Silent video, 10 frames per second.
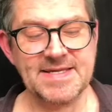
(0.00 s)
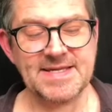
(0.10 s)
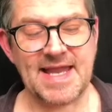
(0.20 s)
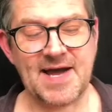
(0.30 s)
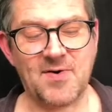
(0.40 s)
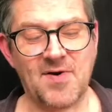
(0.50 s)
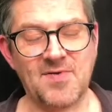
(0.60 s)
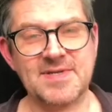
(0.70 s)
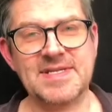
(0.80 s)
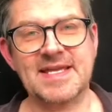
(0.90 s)
Now,
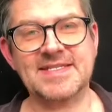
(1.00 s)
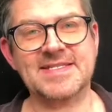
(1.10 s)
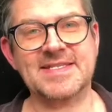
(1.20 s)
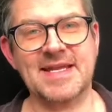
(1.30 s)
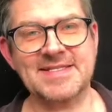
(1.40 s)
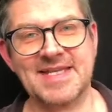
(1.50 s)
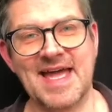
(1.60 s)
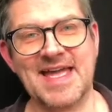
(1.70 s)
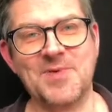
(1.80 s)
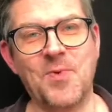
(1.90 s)
on
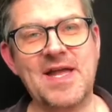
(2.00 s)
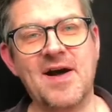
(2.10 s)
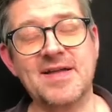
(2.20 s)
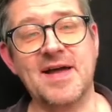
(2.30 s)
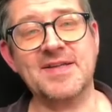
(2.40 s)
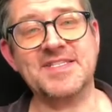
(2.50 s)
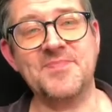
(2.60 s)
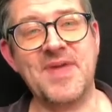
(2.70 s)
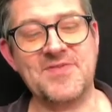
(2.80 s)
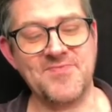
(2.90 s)
Sunday, we are going to
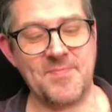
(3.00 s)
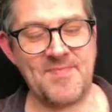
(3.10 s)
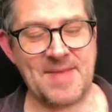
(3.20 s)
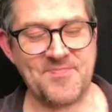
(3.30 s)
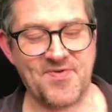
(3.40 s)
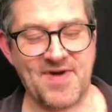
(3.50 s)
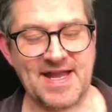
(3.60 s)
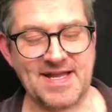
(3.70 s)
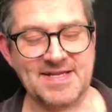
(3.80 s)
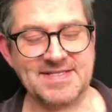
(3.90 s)
be remembering
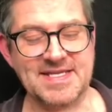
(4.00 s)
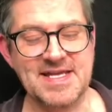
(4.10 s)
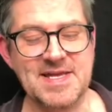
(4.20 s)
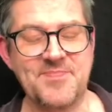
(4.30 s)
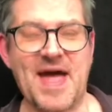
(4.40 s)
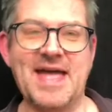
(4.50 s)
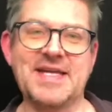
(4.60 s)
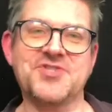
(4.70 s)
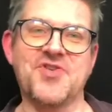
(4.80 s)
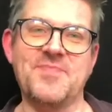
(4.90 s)
and paying
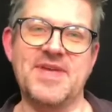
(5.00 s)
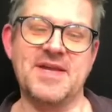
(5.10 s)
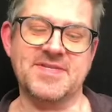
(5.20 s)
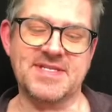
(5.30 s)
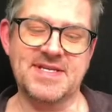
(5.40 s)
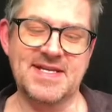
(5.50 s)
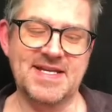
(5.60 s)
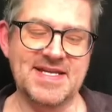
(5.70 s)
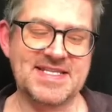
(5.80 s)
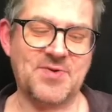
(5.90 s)
tribute
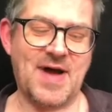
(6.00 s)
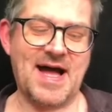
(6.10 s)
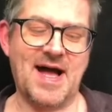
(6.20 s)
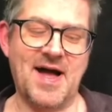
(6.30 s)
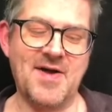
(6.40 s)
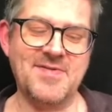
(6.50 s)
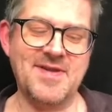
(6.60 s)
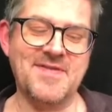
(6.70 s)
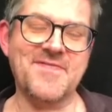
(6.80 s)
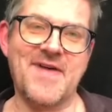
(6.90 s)
to our own
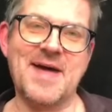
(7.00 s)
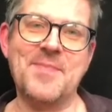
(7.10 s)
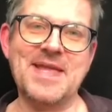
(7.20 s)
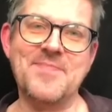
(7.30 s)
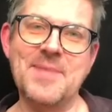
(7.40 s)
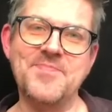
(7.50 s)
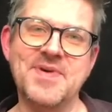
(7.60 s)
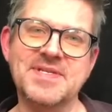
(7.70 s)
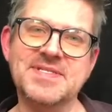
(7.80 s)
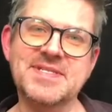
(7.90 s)
family
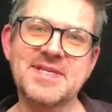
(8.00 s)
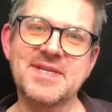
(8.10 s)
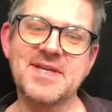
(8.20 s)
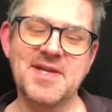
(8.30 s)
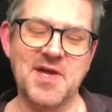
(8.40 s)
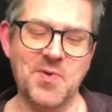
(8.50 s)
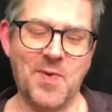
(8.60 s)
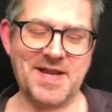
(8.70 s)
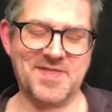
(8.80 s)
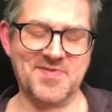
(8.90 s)
members who
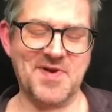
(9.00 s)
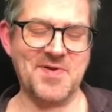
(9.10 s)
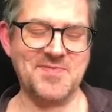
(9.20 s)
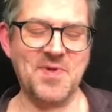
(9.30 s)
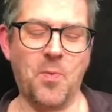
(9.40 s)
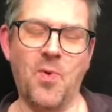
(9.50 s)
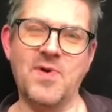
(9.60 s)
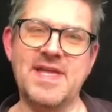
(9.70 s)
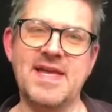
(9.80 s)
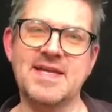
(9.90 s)
went through the war
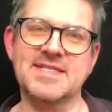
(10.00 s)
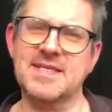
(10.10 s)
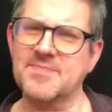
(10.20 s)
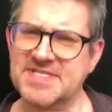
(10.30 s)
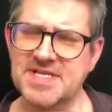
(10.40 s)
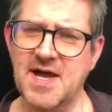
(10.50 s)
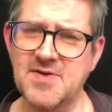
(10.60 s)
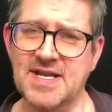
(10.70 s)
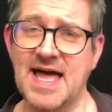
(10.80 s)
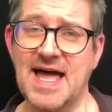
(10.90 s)
years. And I'm so
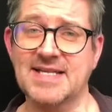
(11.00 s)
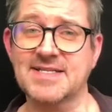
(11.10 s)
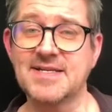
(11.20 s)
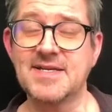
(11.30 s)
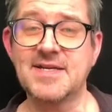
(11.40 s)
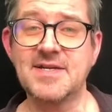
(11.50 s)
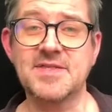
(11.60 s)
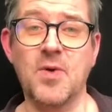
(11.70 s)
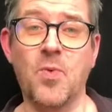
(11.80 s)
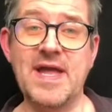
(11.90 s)
glad
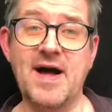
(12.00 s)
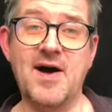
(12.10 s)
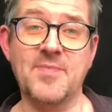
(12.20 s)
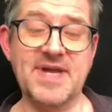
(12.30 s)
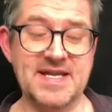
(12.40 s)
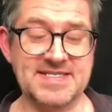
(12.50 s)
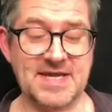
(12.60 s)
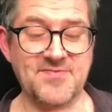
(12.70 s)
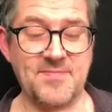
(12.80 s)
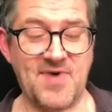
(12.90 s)
that we are, because it
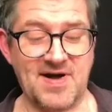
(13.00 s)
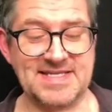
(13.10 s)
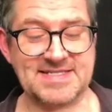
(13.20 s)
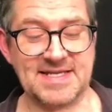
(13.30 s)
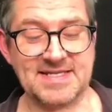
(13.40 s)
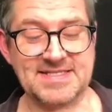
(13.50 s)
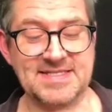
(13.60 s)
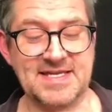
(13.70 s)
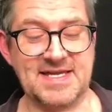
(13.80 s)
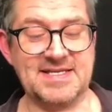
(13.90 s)
reminds us
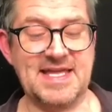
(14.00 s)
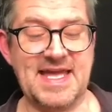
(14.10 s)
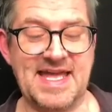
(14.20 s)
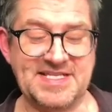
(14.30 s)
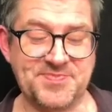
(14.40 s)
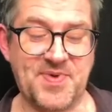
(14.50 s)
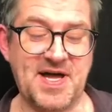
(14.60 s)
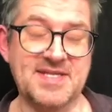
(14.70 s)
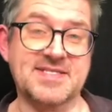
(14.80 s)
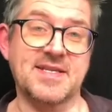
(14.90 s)
that each
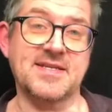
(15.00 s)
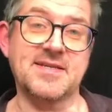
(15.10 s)
person